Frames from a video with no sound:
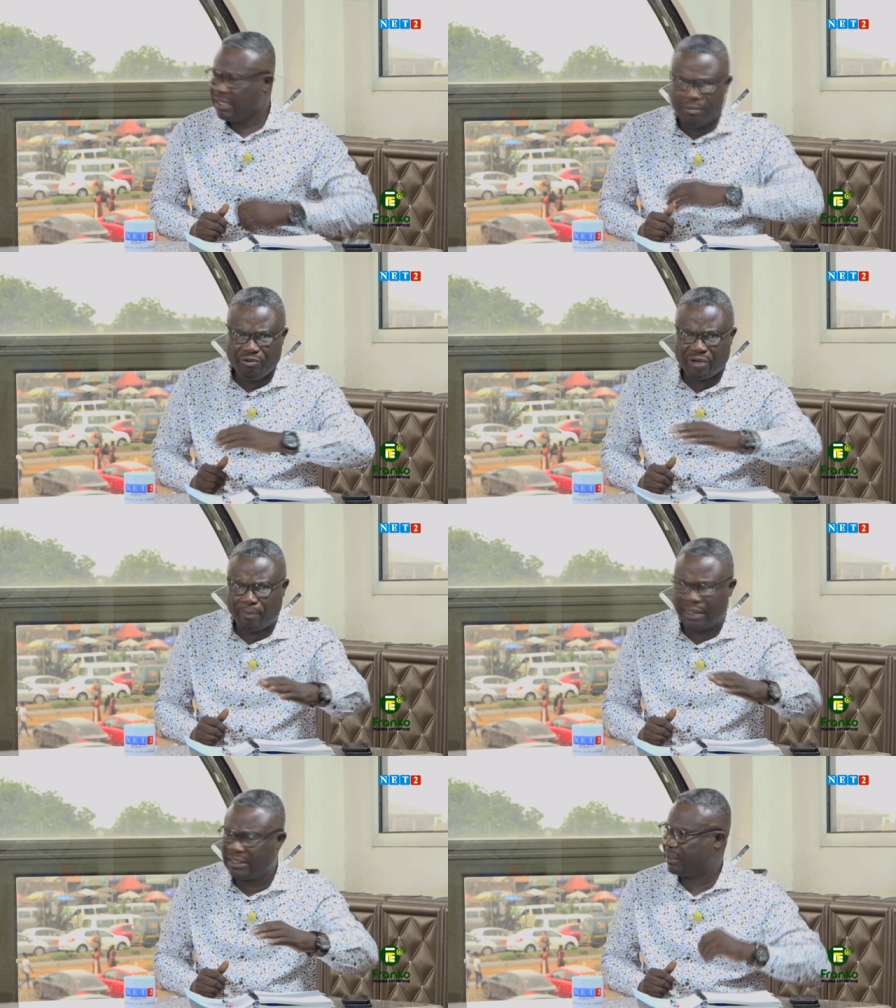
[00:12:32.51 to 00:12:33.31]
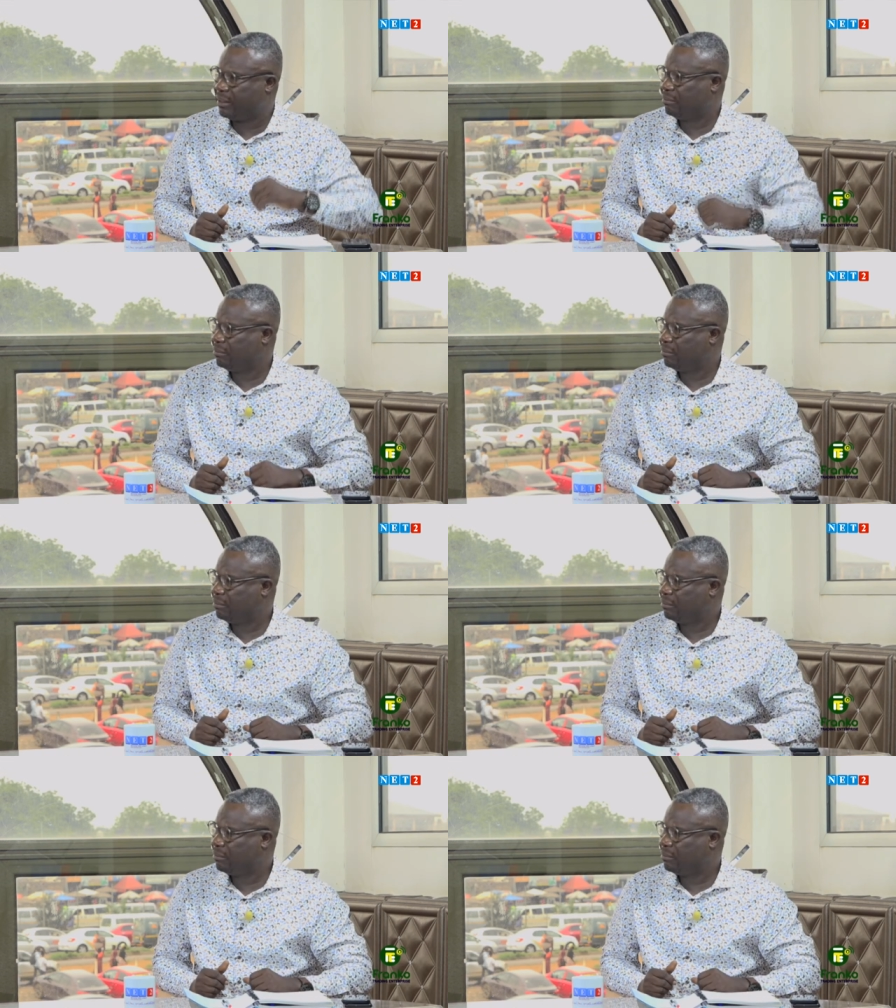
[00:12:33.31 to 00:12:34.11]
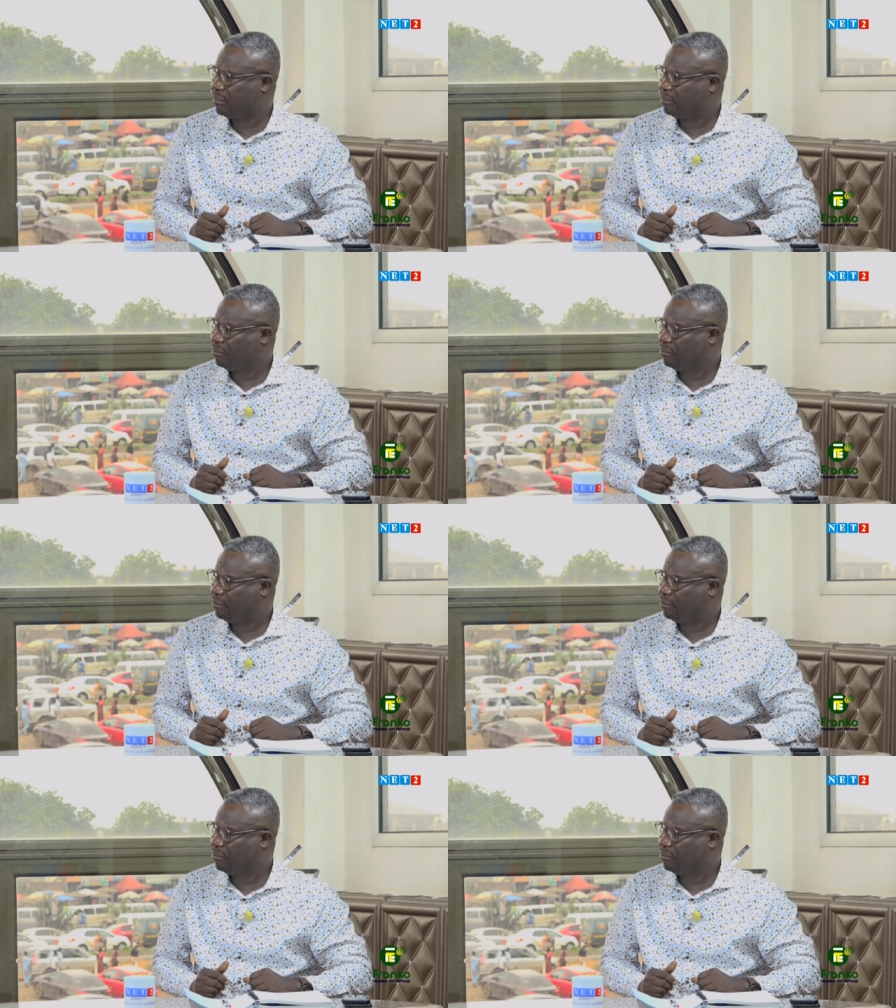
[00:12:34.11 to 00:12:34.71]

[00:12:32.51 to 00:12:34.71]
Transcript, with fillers: the Minia Banshee. Mebaho, if you are to